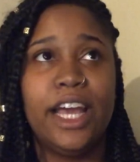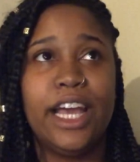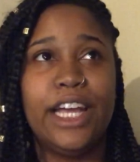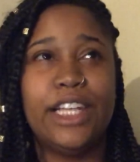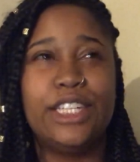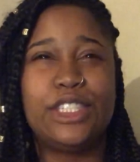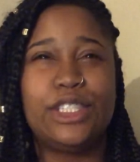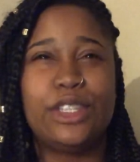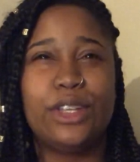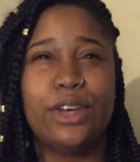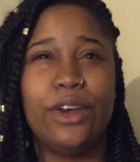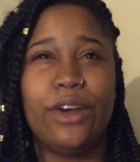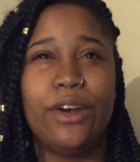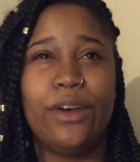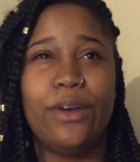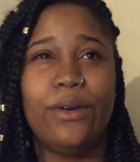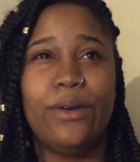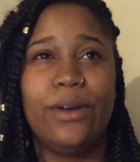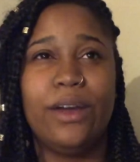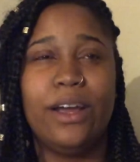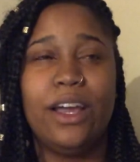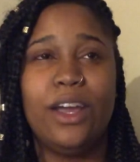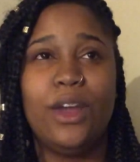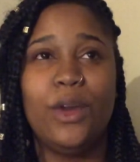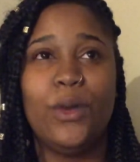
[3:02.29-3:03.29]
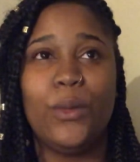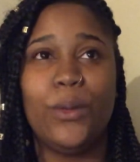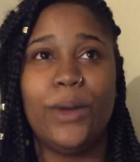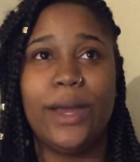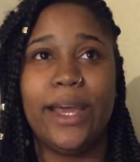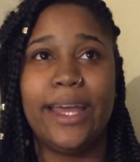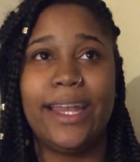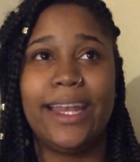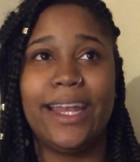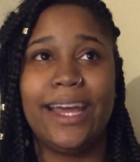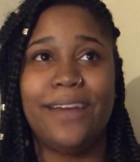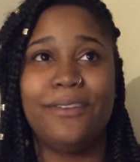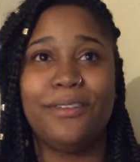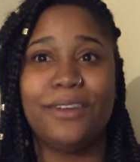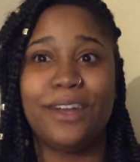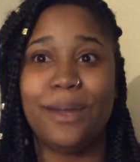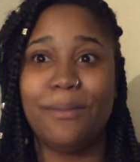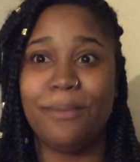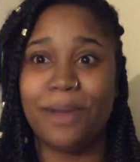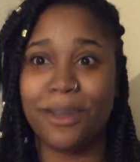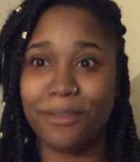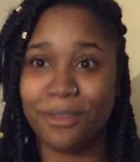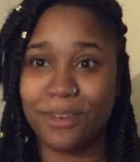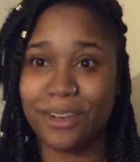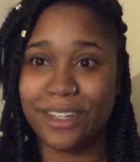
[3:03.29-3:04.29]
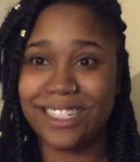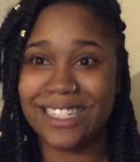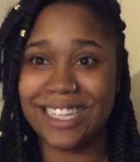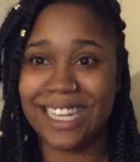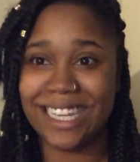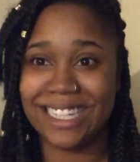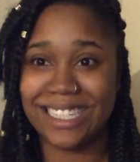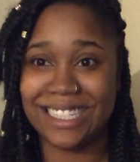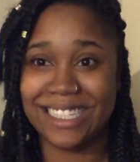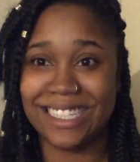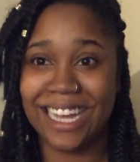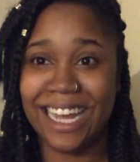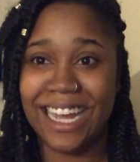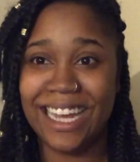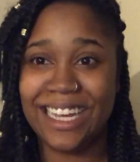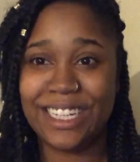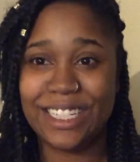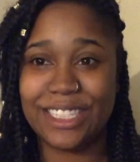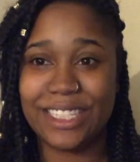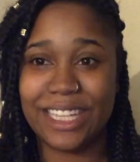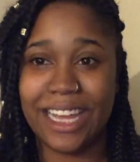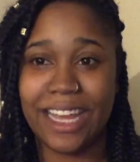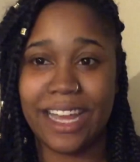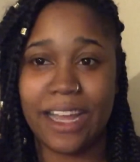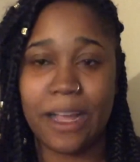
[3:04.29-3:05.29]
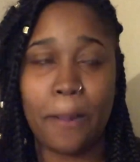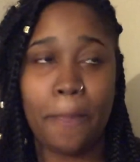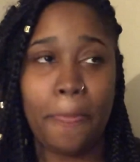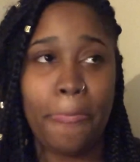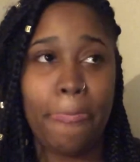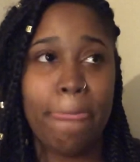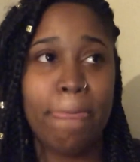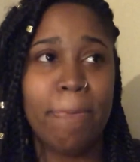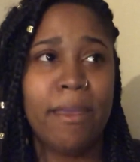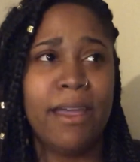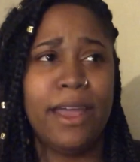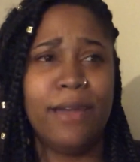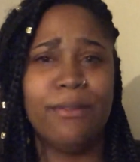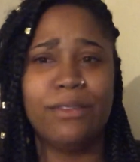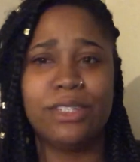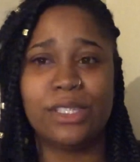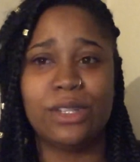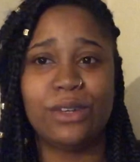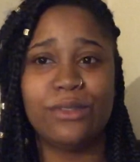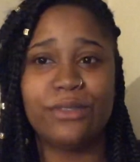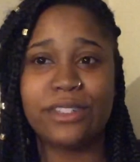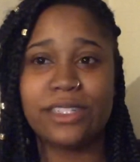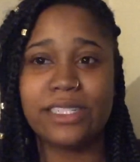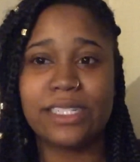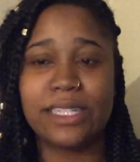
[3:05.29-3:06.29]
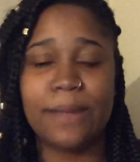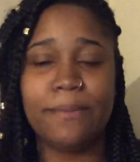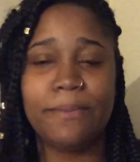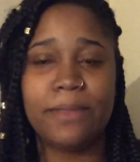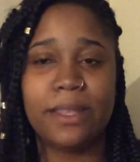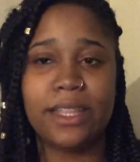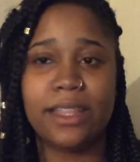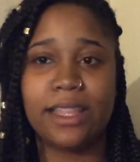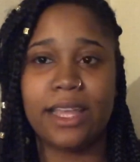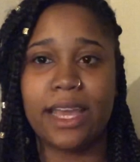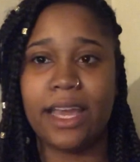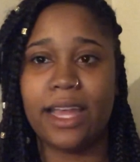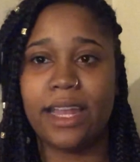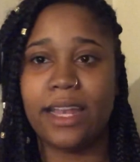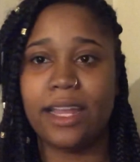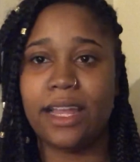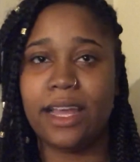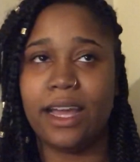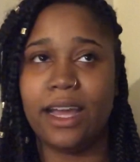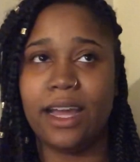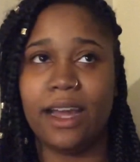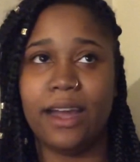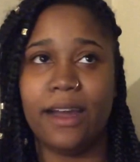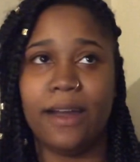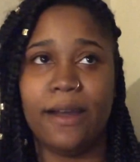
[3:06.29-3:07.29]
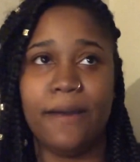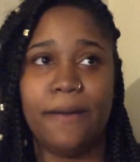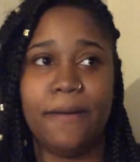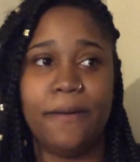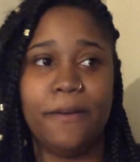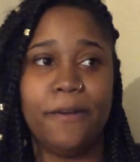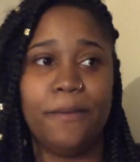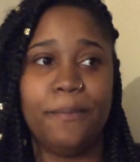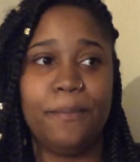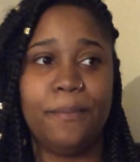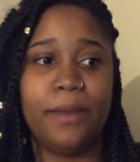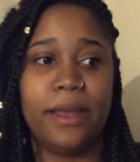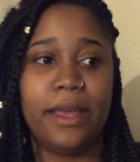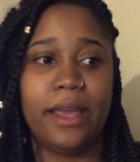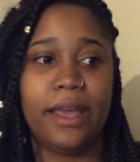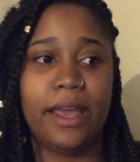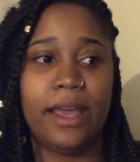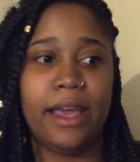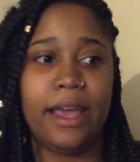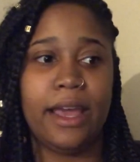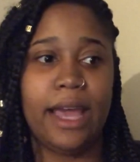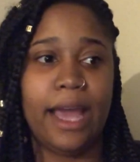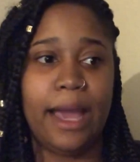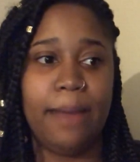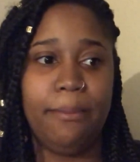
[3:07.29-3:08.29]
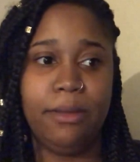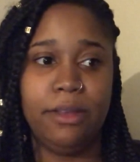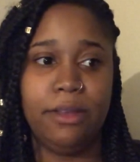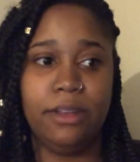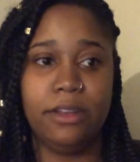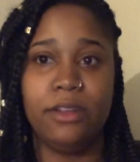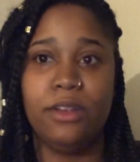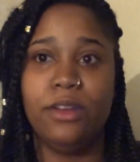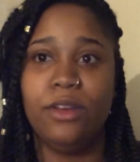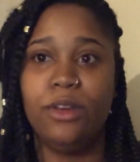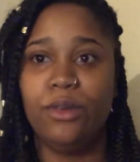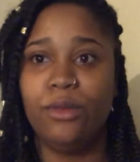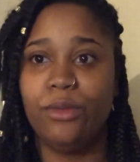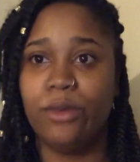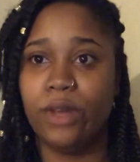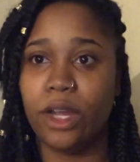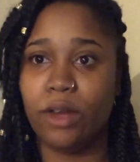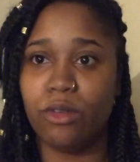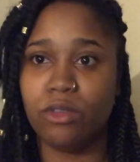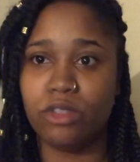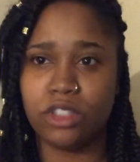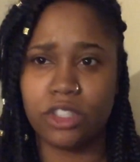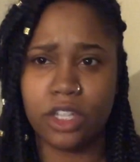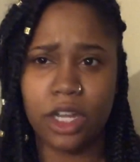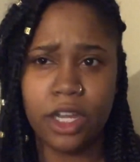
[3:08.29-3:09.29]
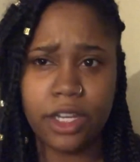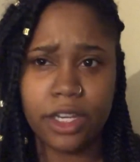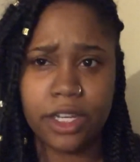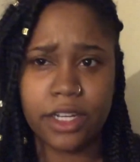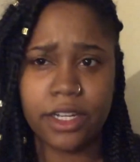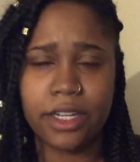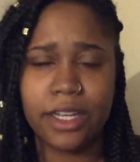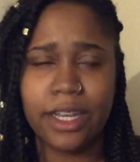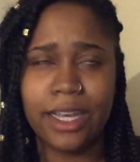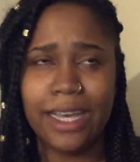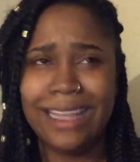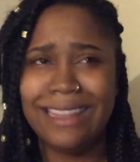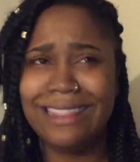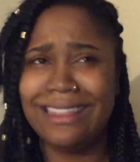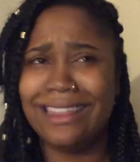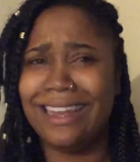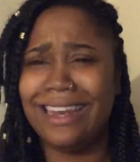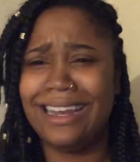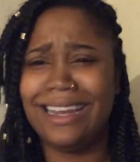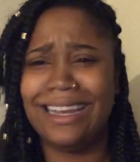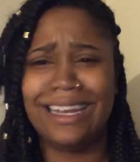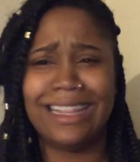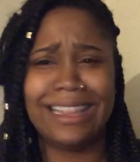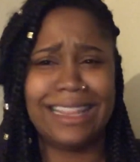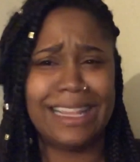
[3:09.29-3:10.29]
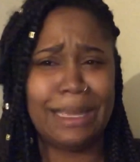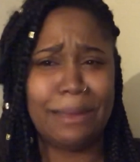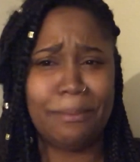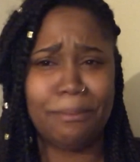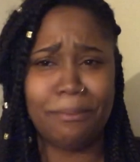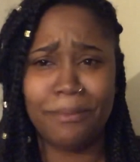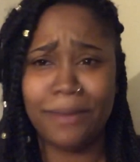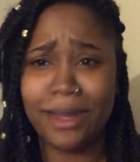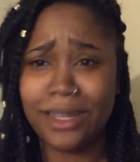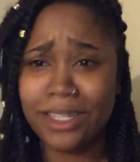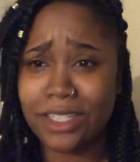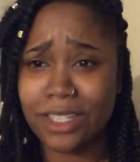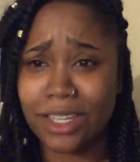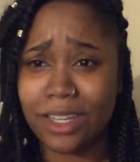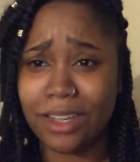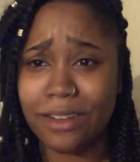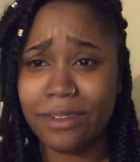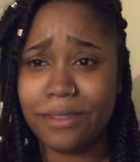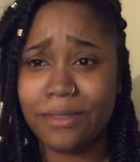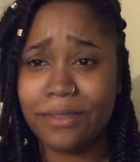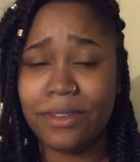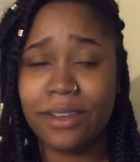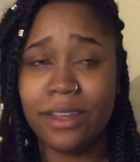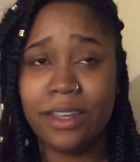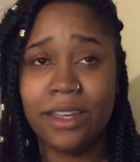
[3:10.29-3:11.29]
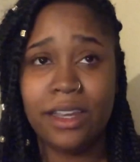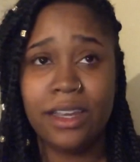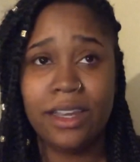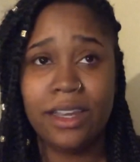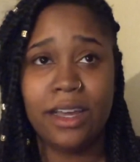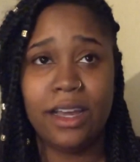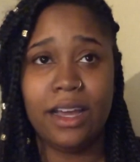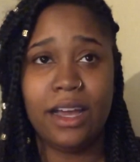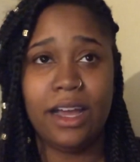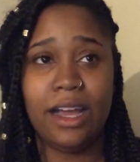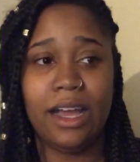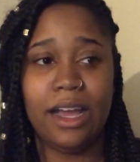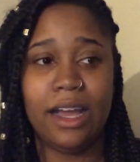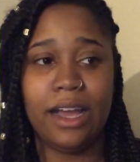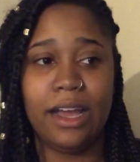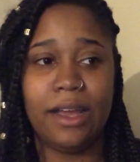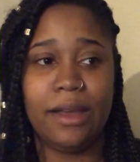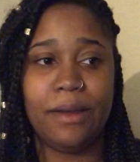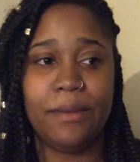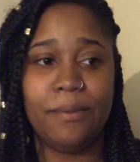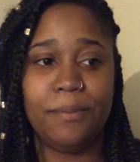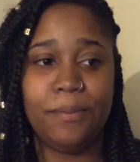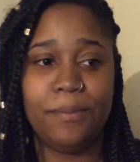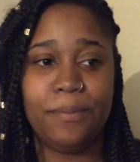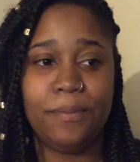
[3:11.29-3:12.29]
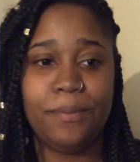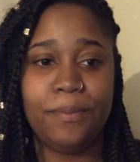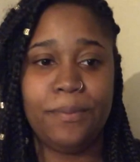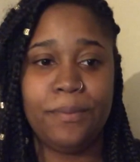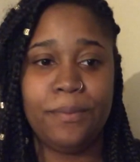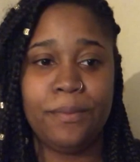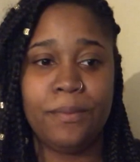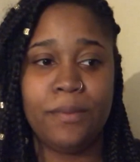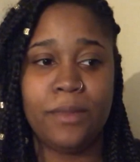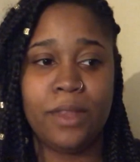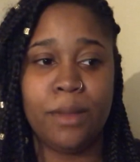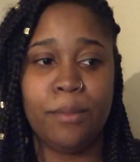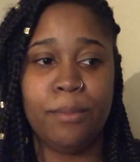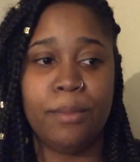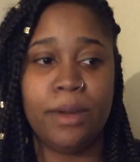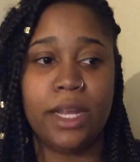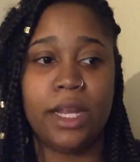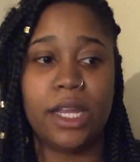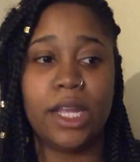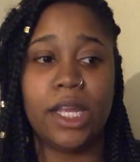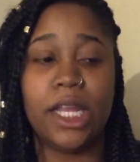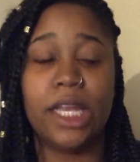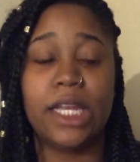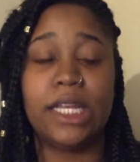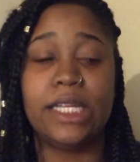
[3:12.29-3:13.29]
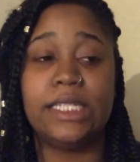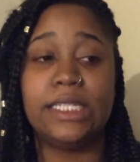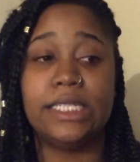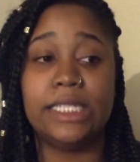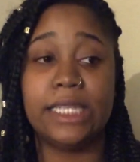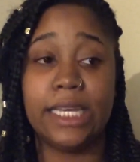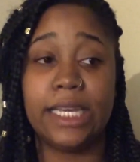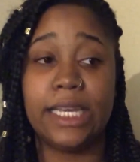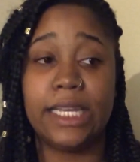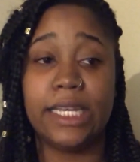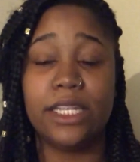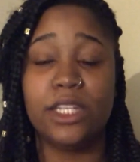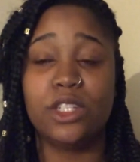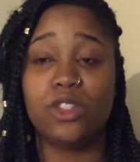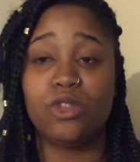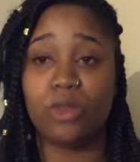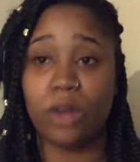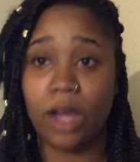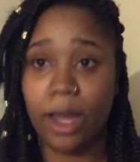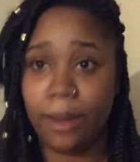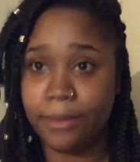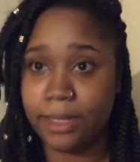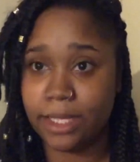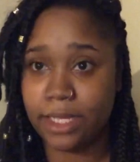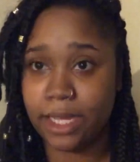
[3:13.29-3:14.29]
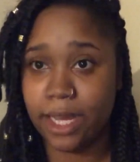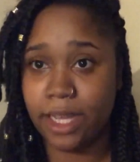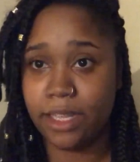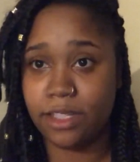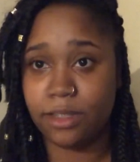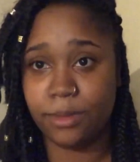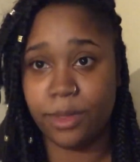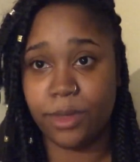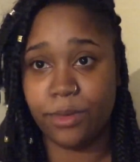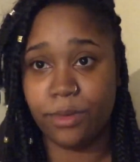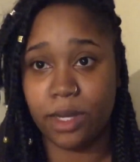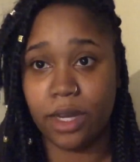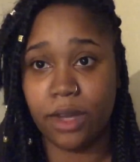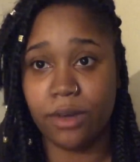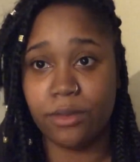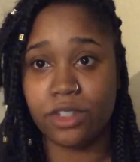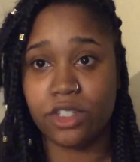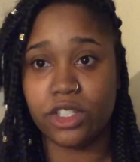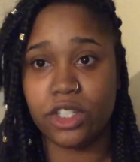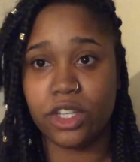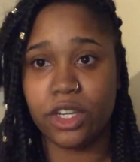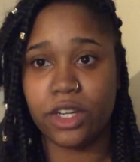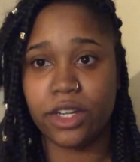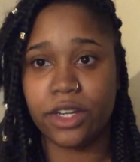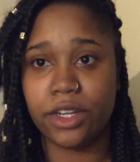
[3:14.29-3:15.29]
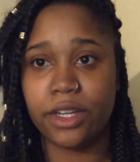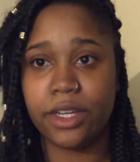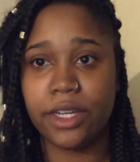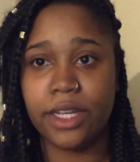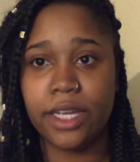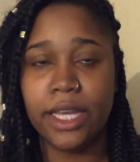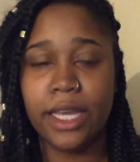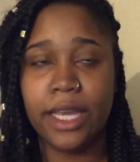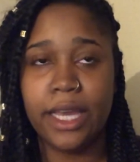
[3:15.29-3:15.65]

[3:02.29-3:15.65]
And so when I had my first anxiety attack, it was over something that happened when I was younger that I didn't think much of, but it did traumatize me when I was younger.